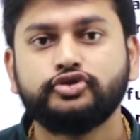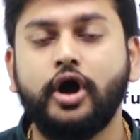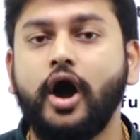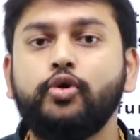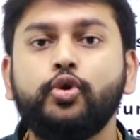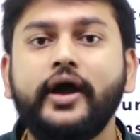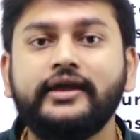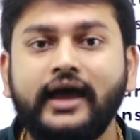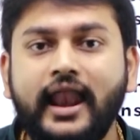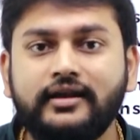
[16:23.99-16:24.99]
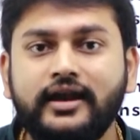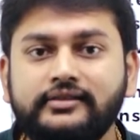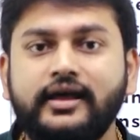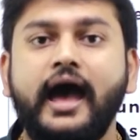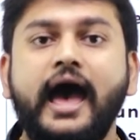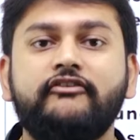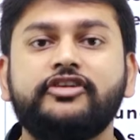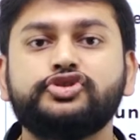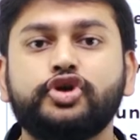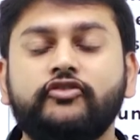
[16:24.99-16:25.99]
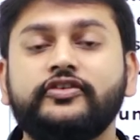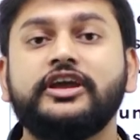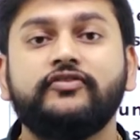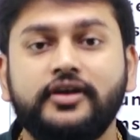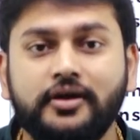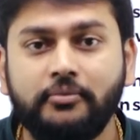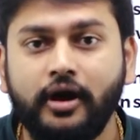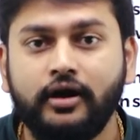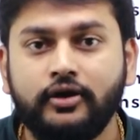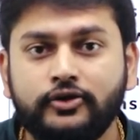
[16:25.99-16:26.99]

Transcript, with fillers: So how do I calculate the average of a given number?